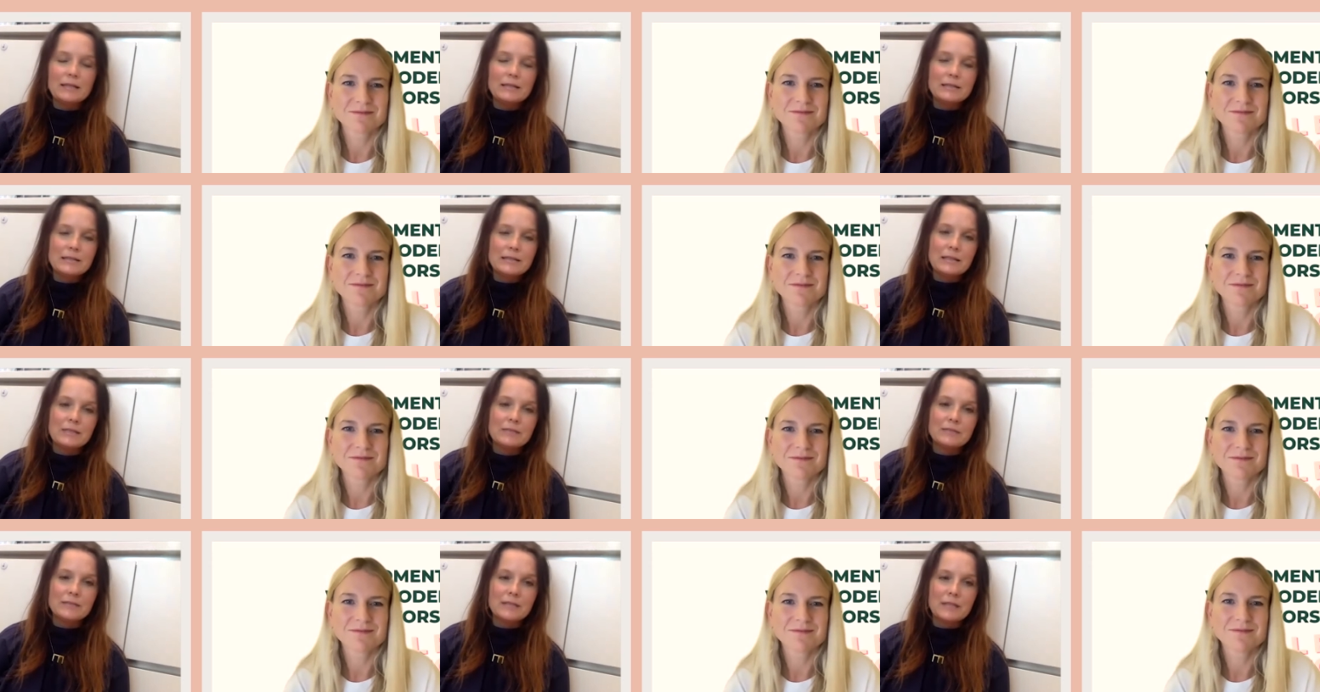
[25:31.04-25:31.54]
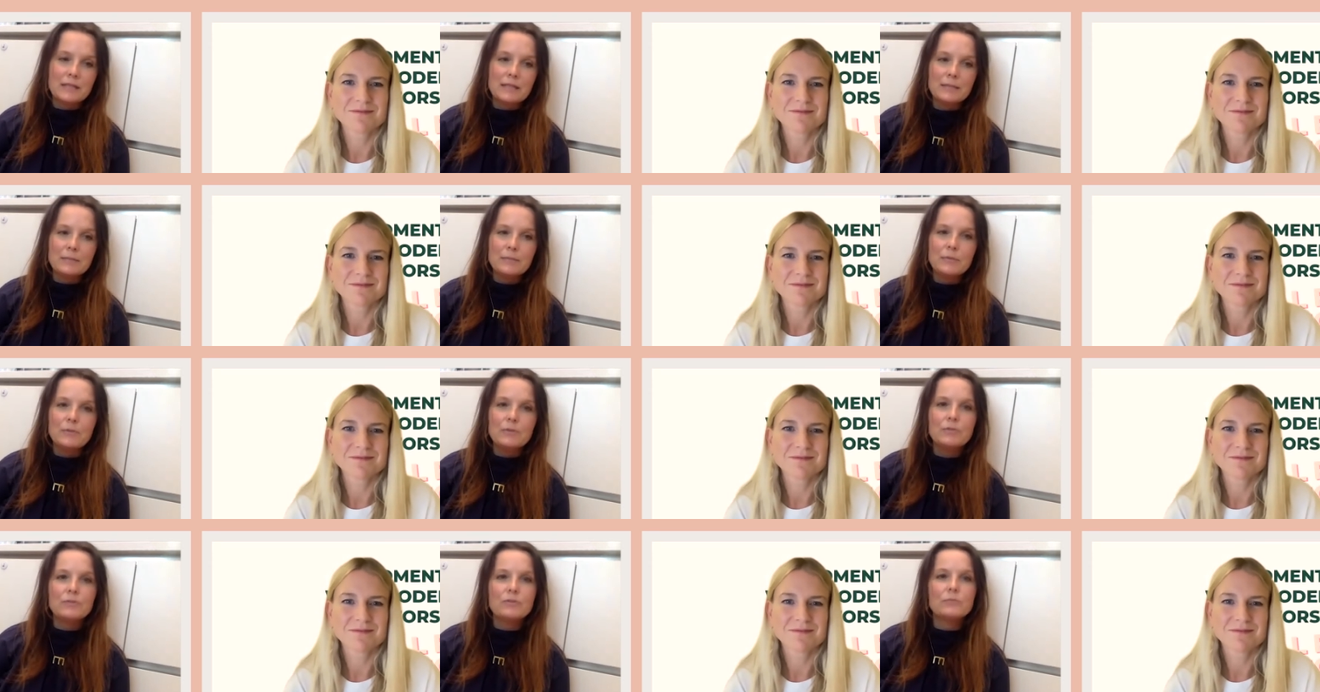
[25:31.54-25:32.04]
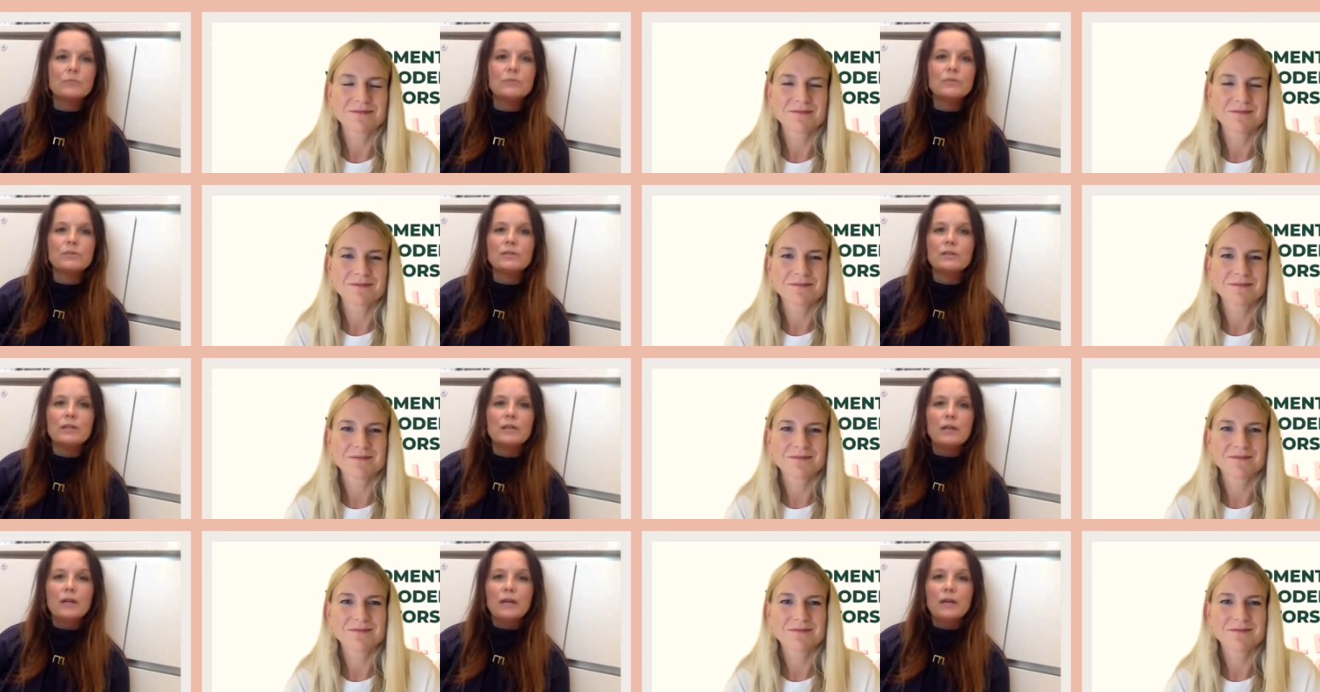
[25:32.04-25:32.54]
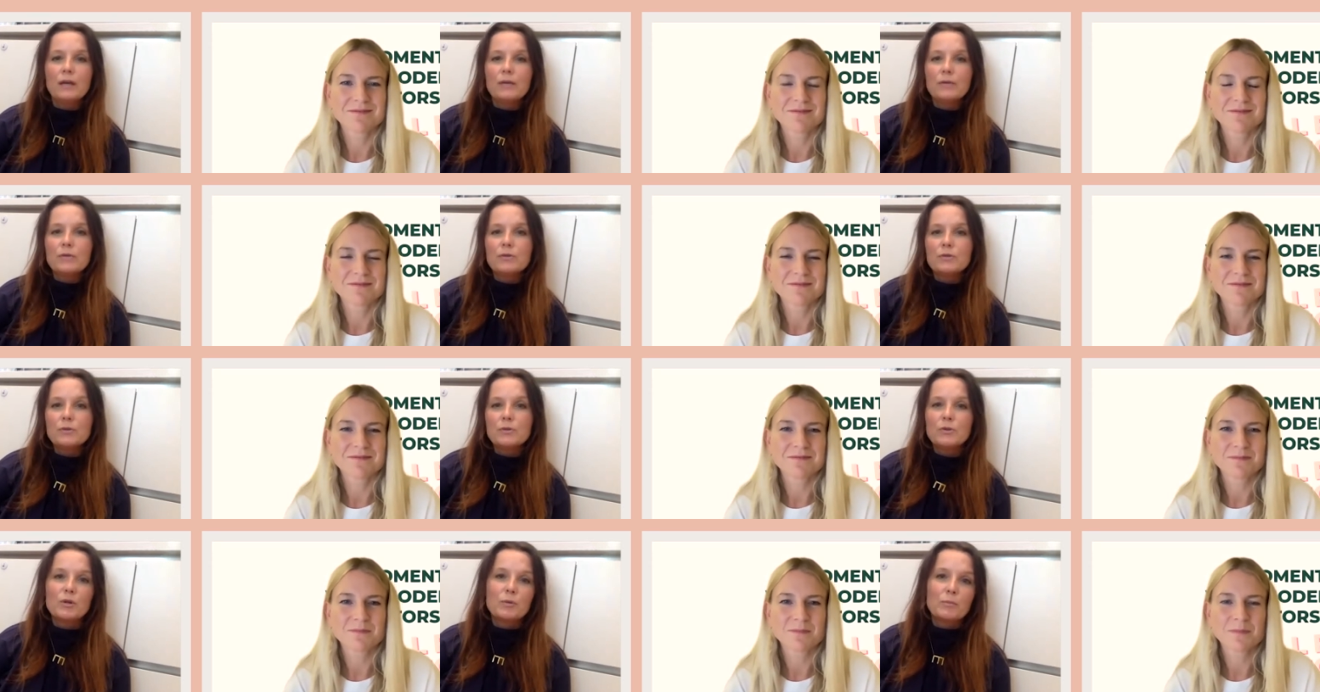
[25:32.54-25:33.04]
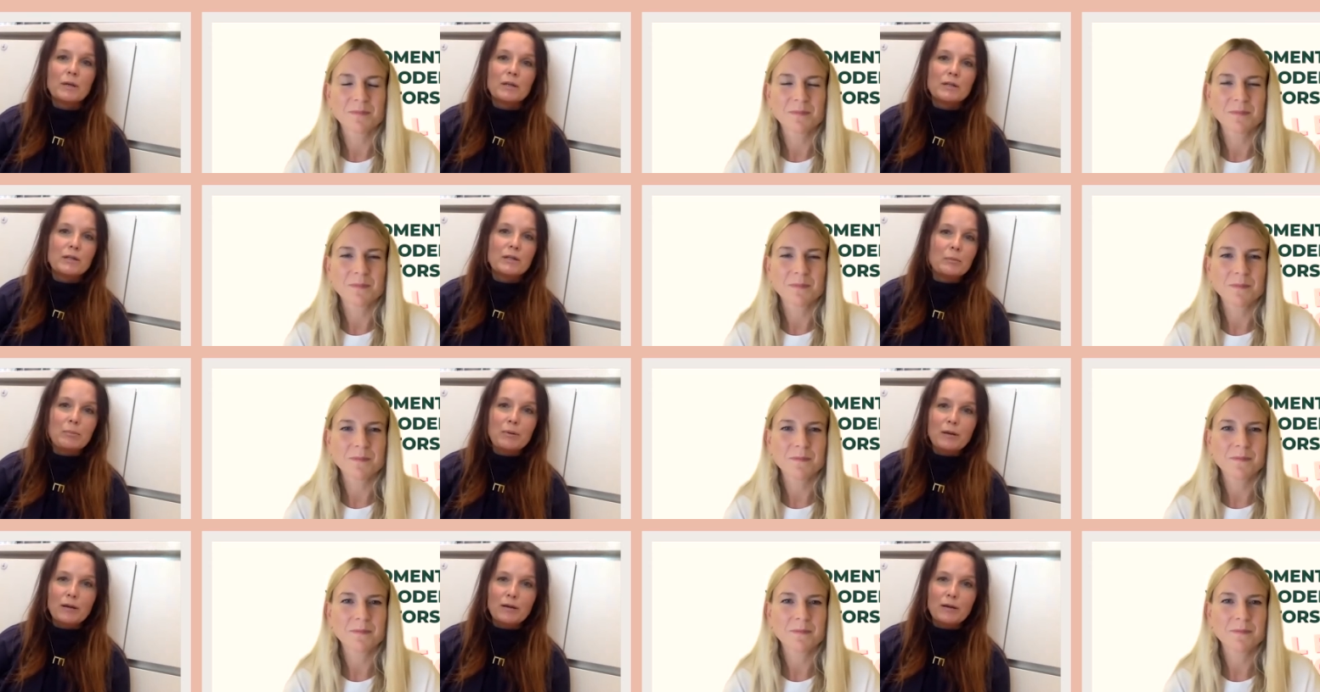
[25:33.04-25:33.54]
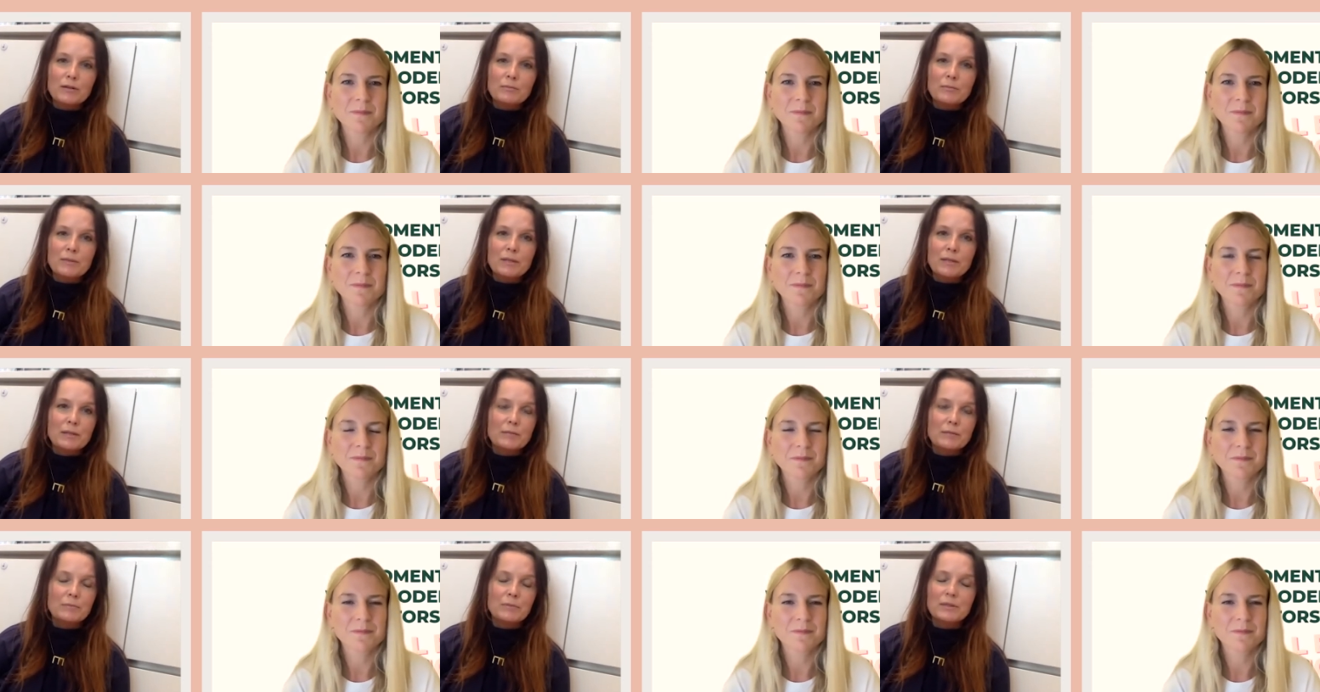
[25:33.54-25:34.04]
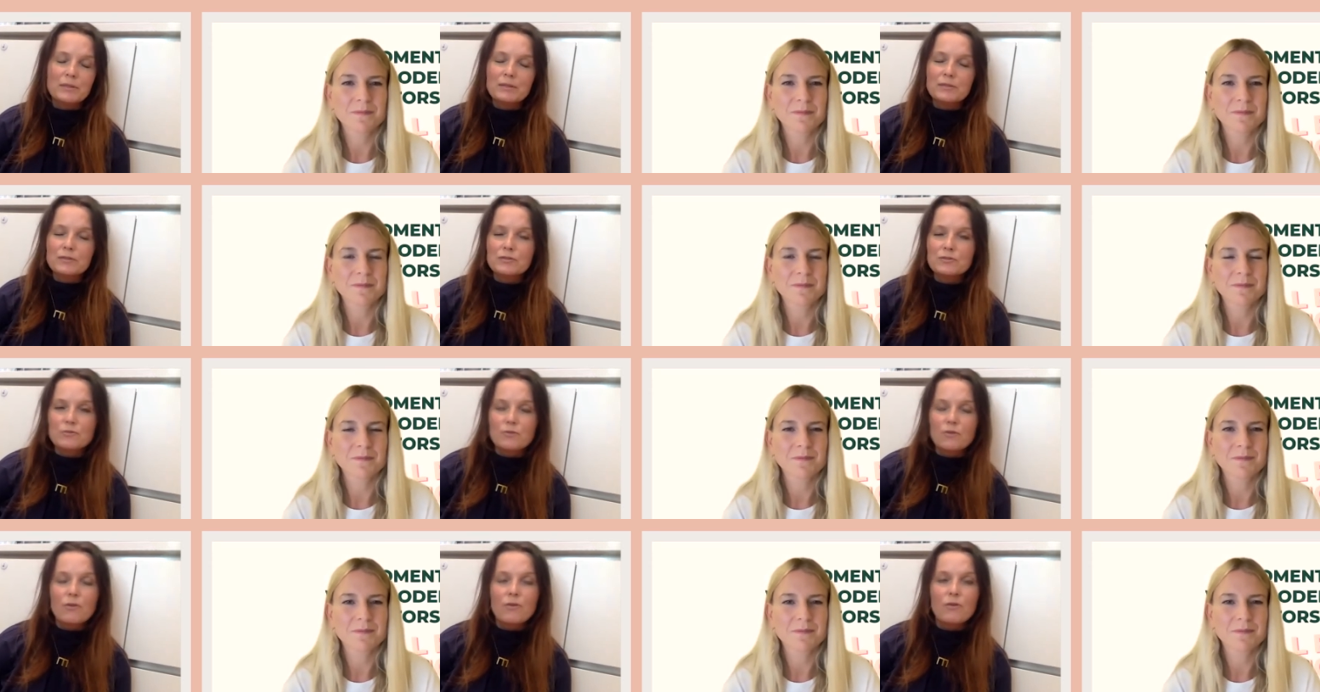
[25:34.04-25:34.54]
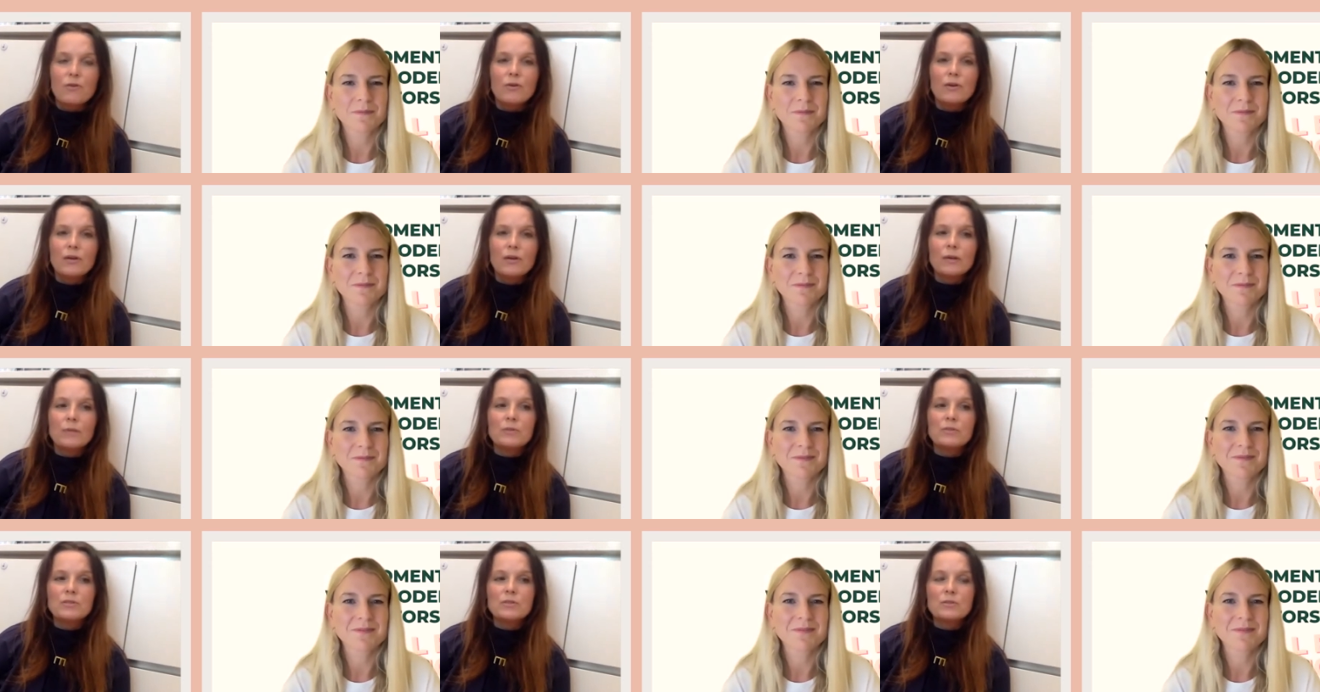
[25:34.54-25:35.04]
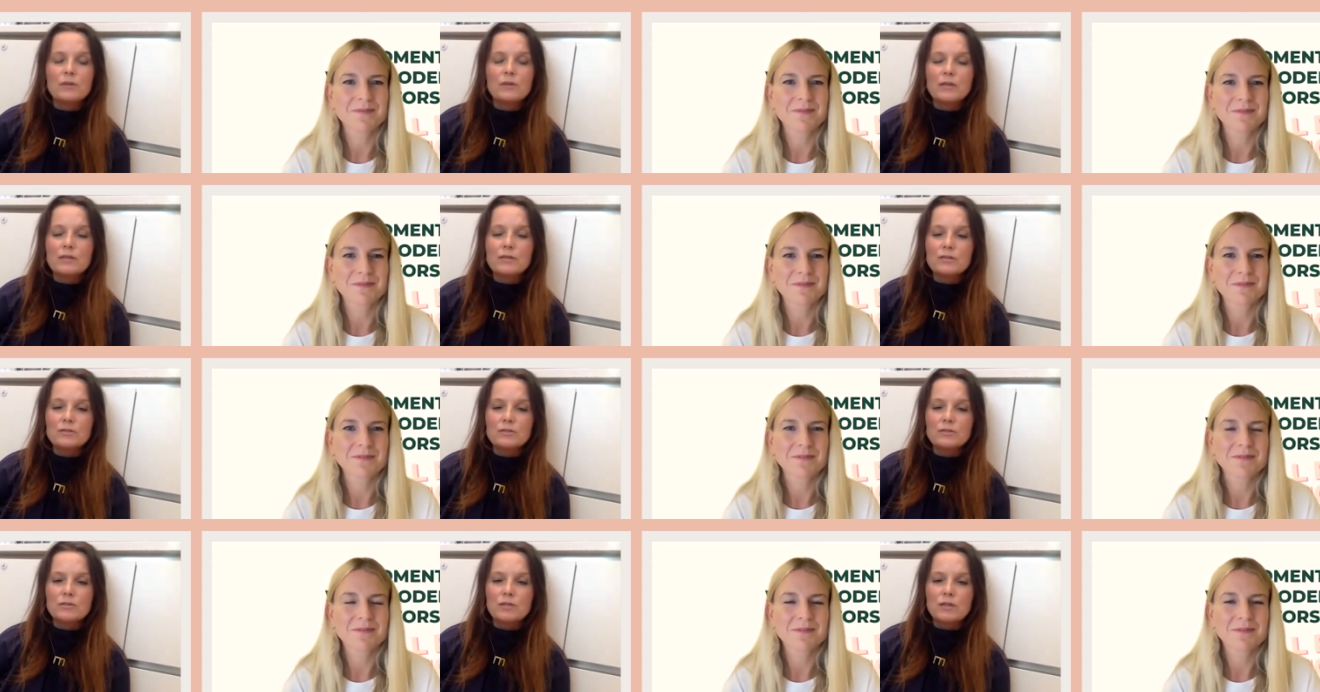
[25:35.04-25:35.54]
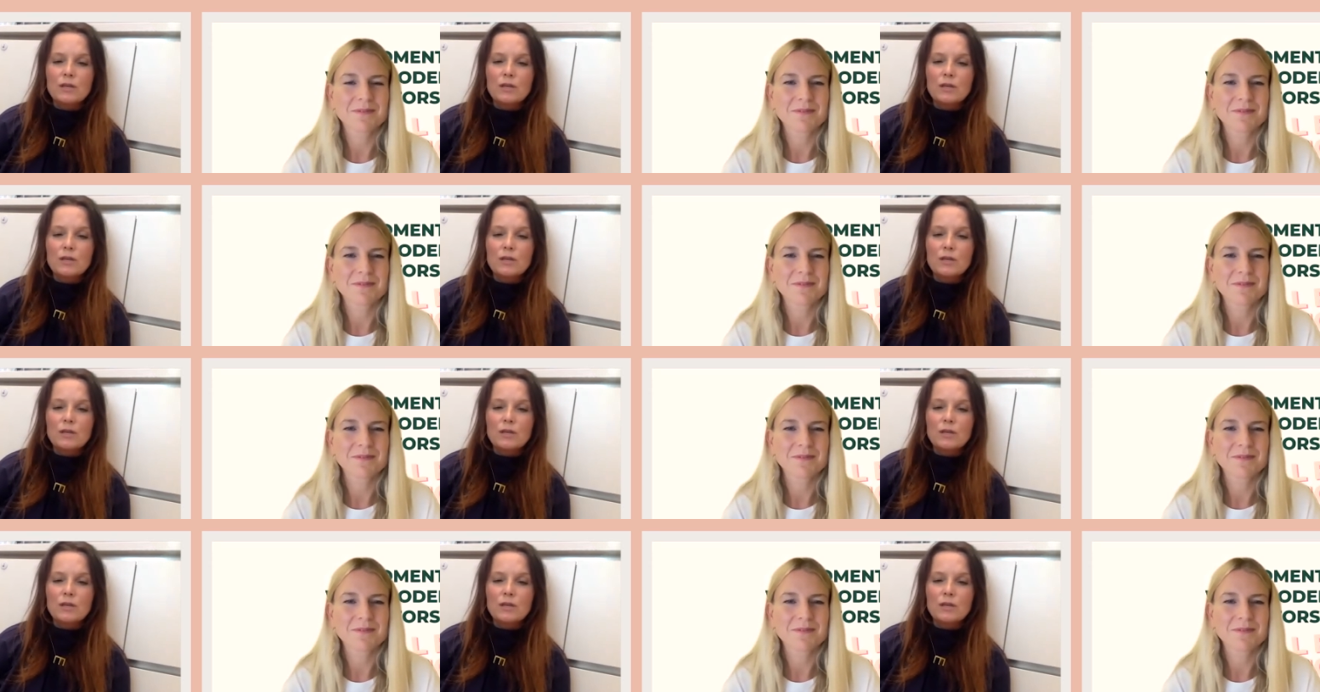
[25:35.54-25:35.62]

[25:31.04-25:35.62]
Speaker 1: she loves the animals, and we we talk about how plants make it big and strong, and we try and just